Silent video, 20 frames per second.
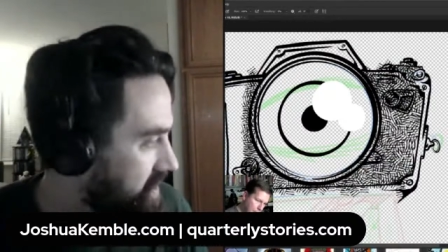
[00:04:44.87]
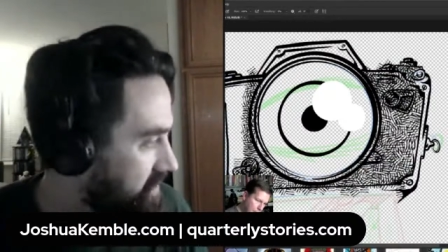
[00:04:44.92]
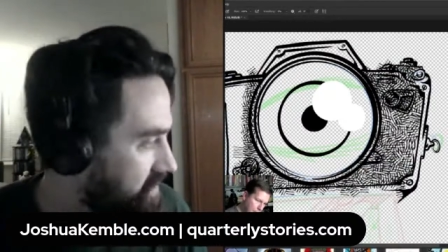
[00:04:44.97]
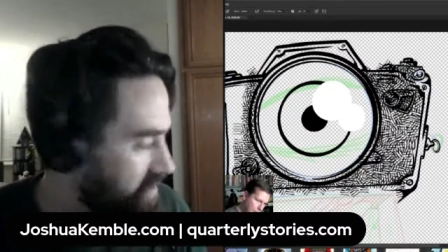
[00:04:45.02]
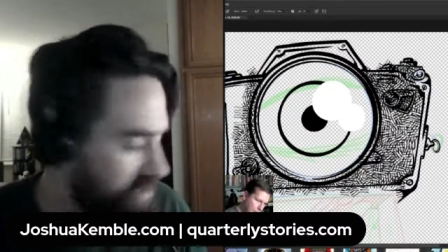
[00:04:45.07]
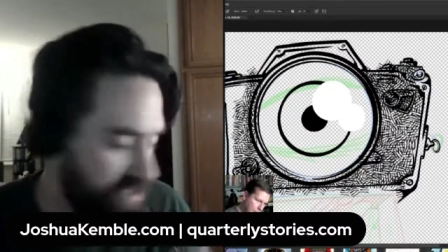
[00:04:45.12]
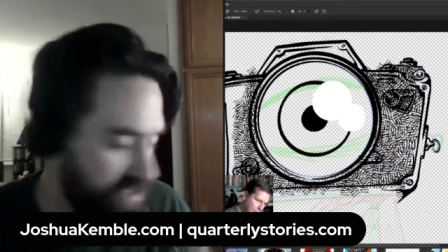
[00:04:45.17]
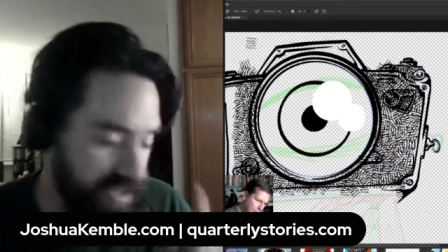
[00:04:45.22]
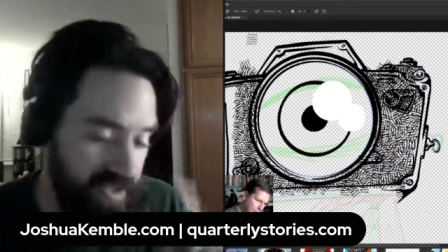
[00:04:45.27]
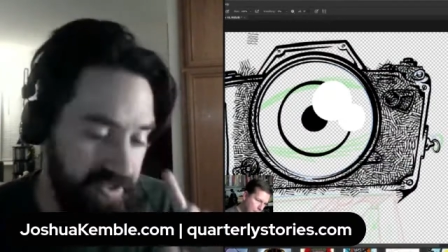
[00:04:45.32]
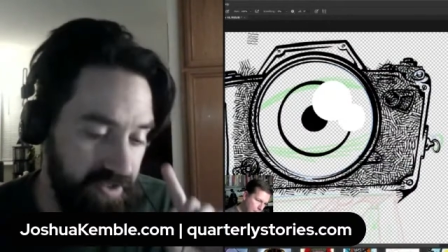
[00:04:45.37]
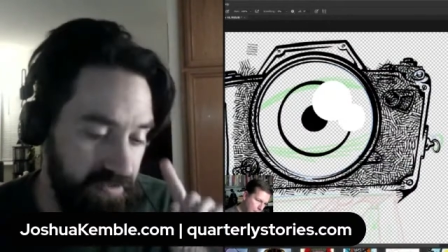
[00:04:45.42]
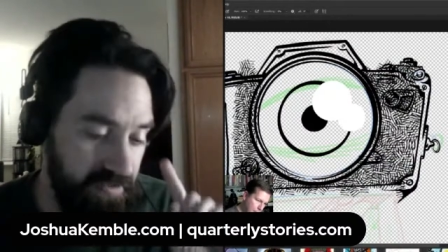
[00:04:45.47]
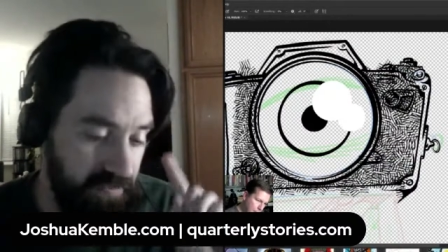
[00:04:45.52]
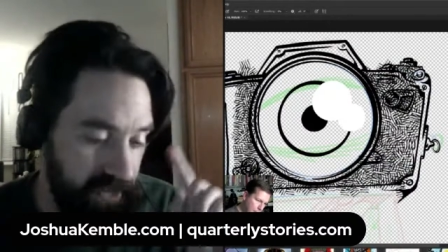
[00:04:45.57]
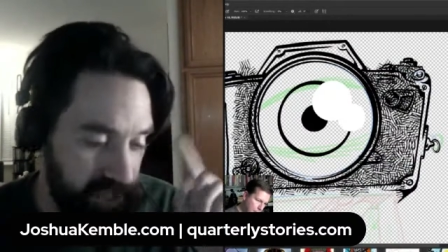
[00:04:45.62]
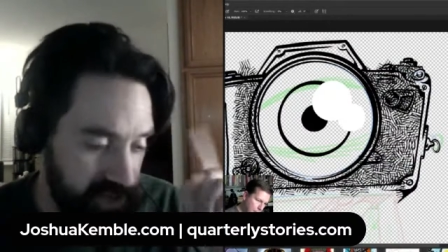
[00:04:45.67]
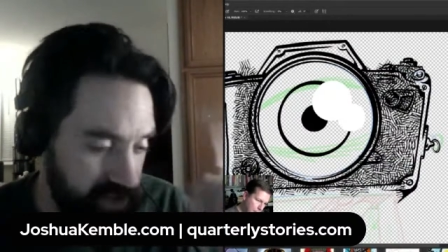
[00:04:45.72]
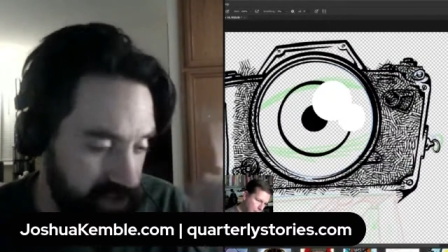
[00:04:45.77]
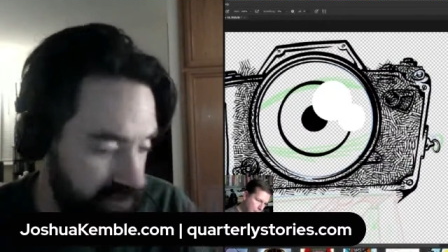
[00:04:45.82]
You should also make
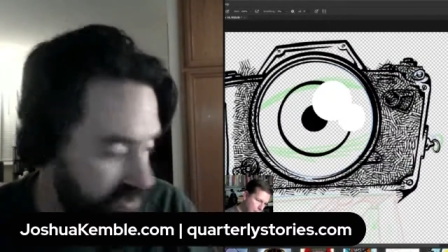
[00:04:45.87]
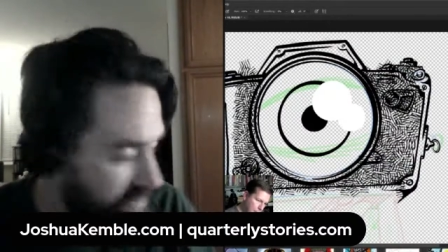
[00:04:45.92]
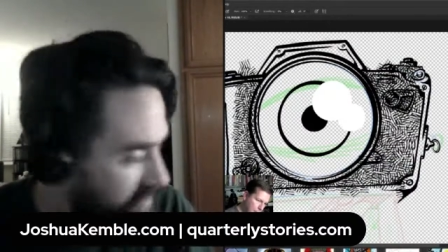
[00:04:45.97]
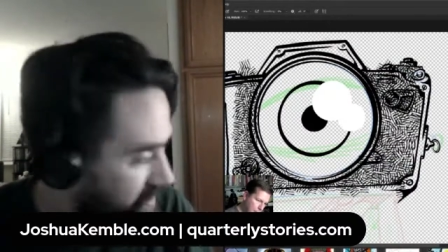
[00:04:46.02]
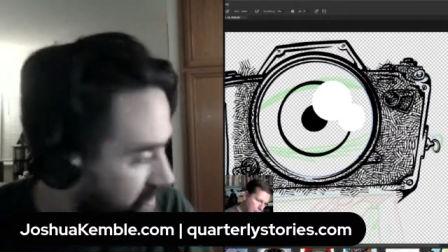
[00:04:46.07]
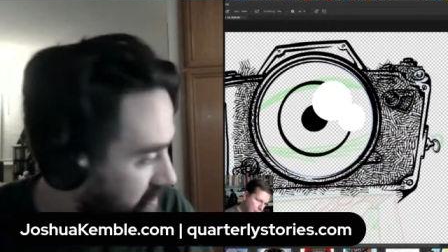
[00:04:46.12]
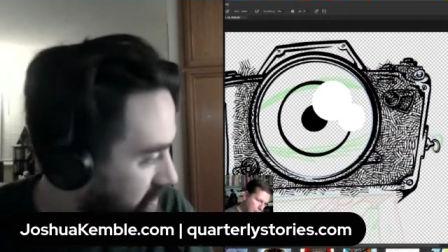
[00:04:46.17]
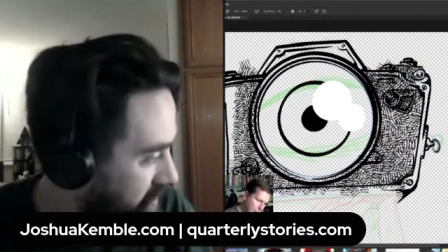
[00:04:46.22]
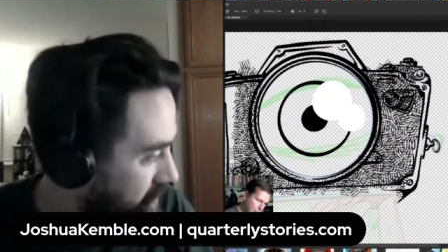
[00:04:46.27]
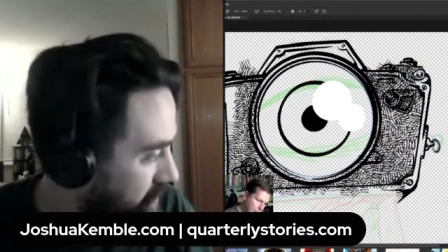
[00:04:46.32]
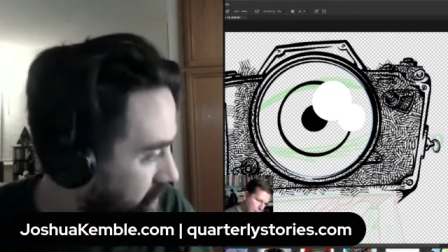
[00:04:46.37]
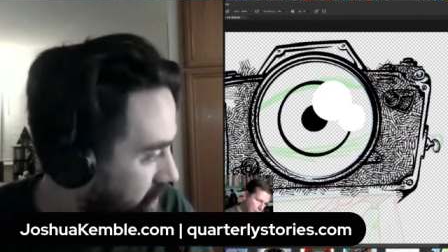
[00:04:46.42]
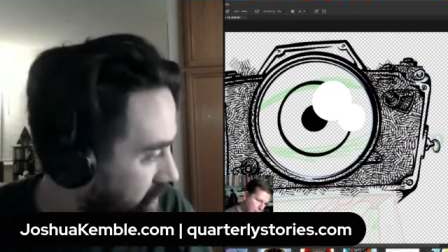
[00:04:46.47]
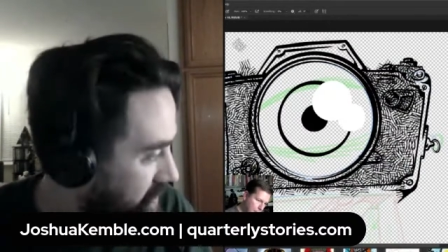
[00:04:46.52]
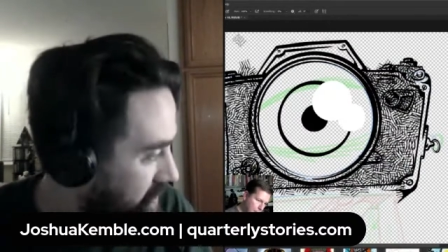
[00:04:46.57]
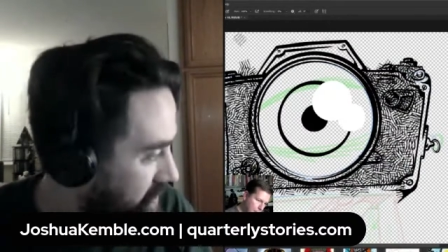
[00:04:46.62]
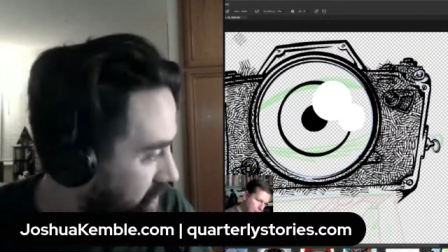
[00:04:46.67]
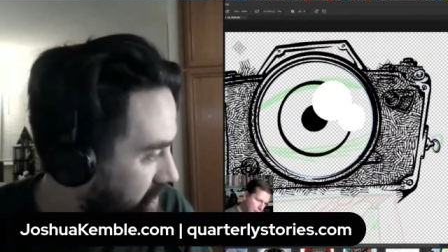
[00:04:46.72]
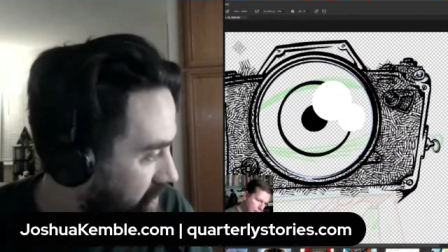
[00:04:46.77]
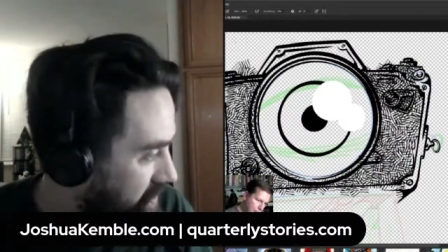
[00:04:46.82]
sure you go to
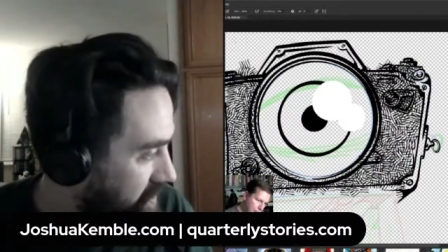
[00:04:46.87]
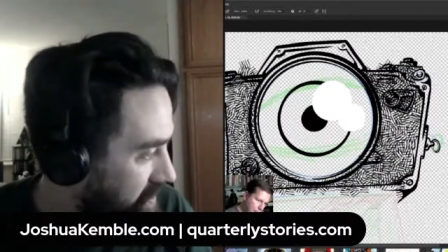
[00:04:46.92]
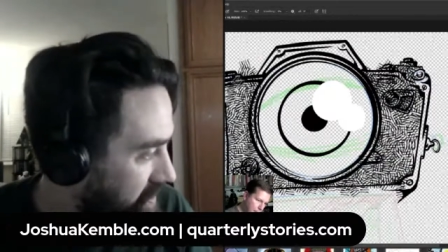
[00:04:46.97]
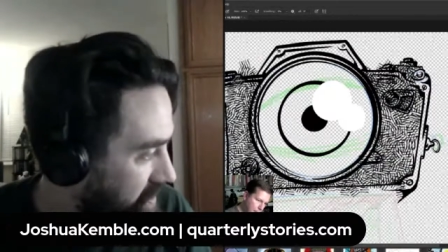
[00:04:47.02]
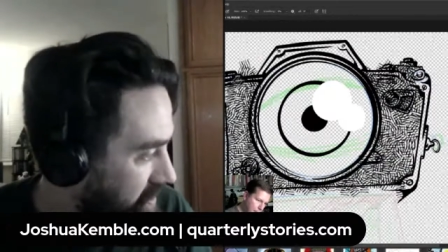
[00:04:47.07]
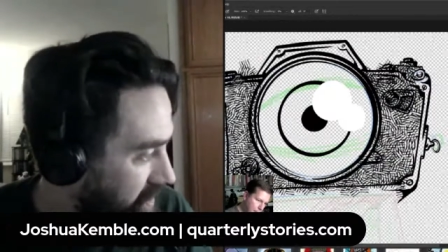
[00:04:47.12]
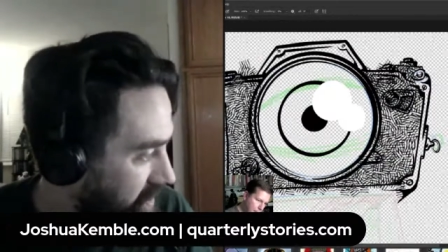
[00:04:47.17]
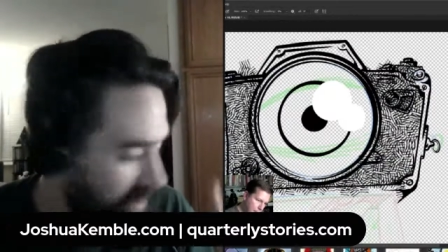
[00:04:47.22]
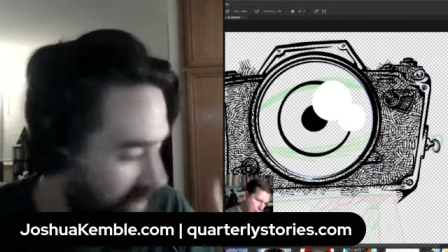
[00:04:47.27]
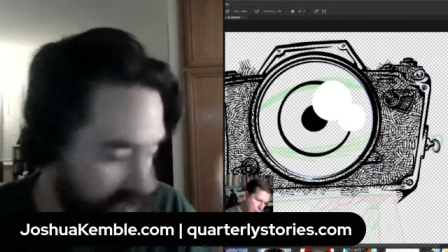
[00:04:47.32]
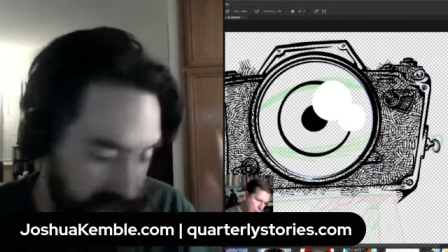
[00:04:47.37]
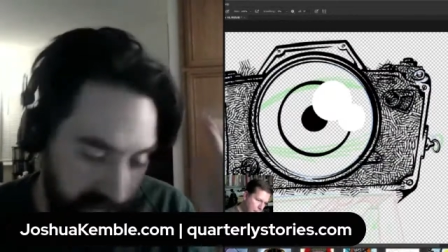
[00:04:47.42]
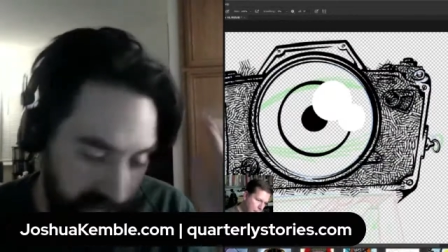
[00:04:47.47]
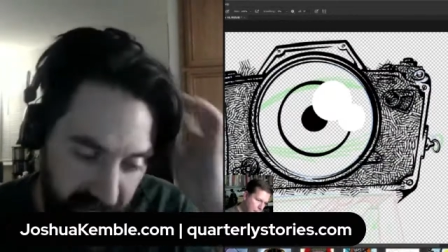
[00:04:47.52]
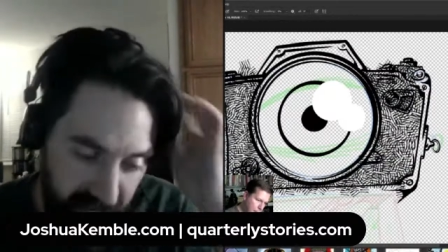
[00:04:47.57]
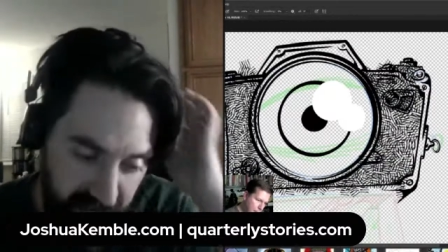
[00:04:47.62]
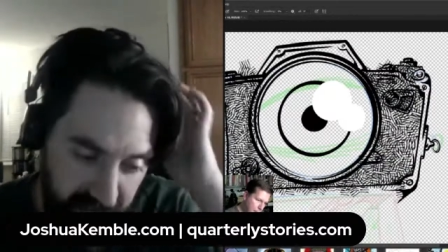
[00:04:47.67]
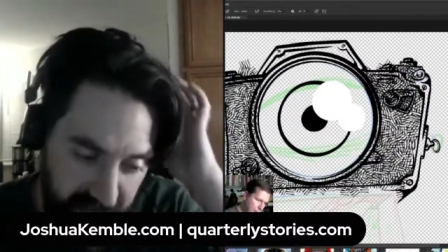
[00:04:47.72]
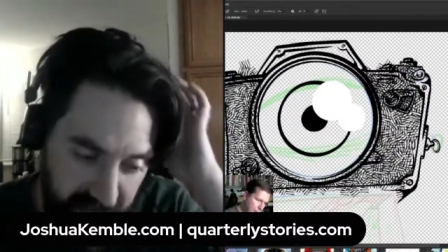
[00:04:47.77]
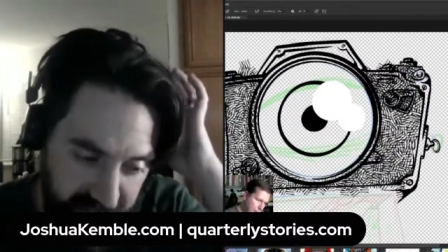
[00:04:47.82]

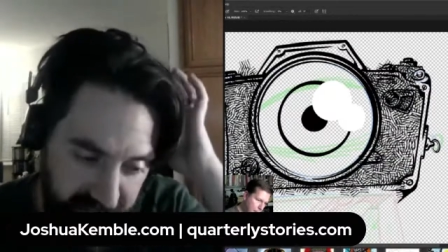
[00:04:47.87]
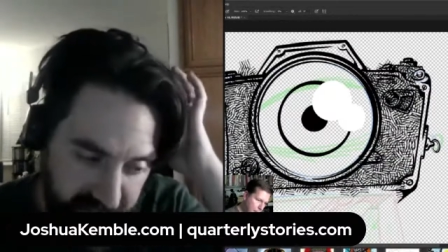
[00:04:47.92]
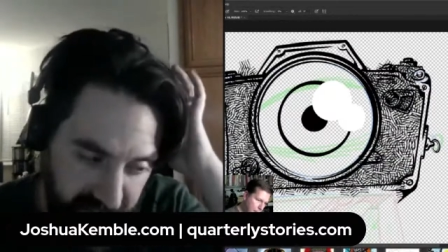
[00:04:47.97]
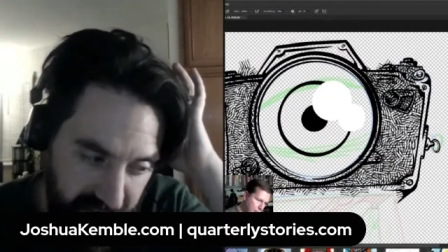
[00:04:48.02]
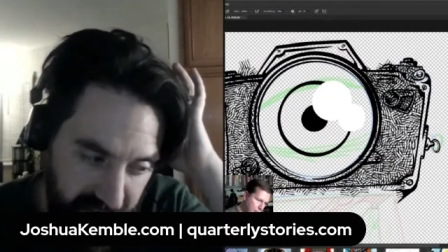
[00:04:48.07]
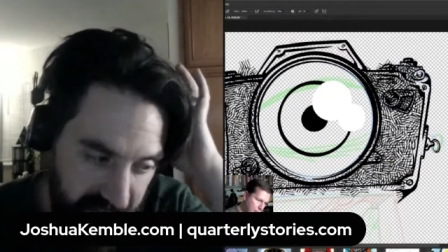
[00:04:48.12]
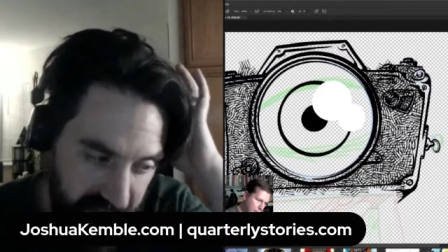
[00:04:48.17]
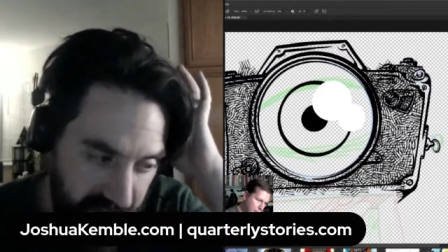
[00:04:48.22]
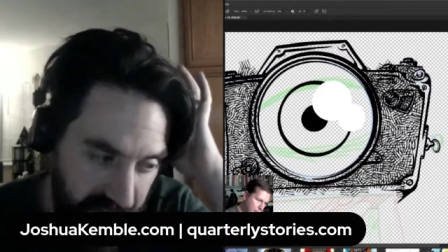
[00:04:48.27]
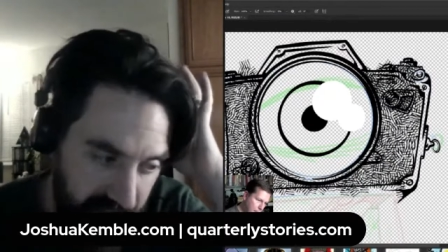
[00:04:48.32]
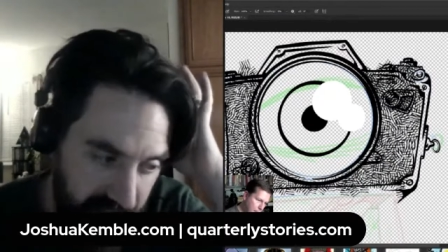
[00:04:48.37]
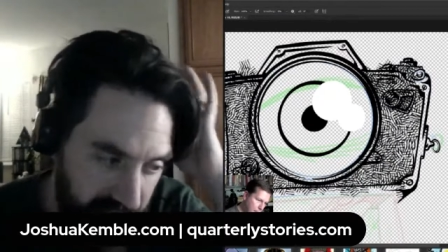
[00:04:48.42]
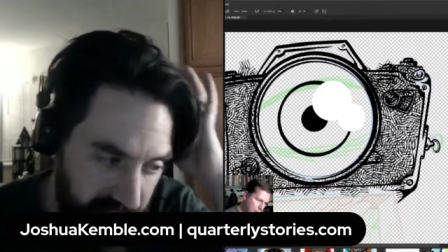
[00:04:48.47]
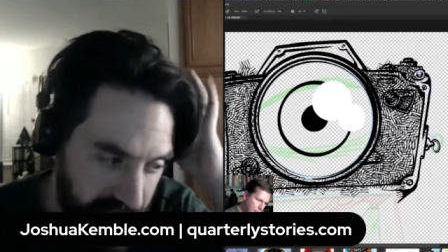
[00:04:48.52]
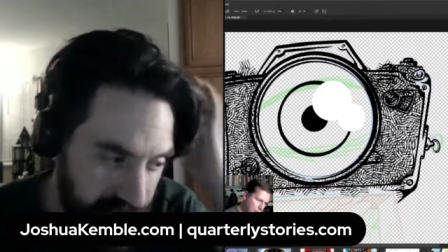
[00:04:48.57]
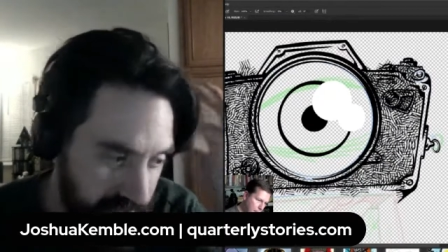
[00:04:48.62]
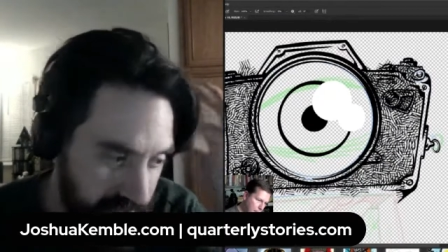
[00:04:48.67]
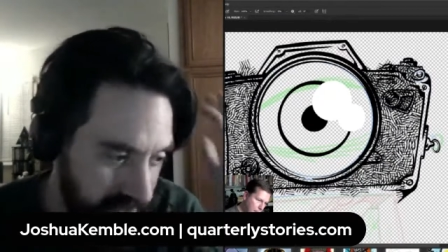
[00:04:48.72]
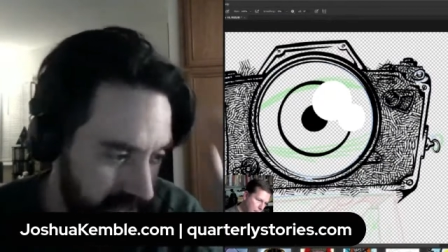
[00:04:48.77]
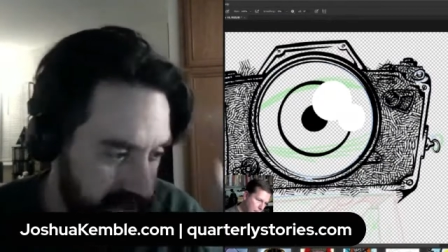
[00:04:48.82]

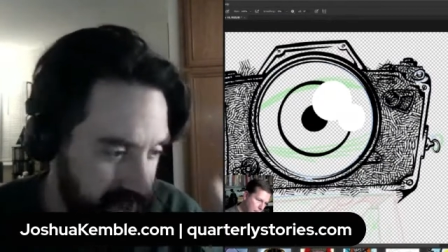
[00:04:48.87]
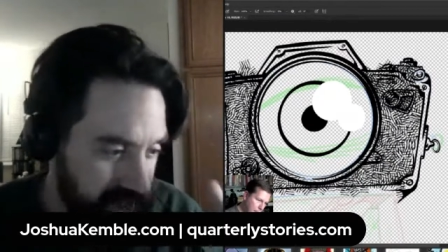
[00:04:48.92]
CoreyKerr.com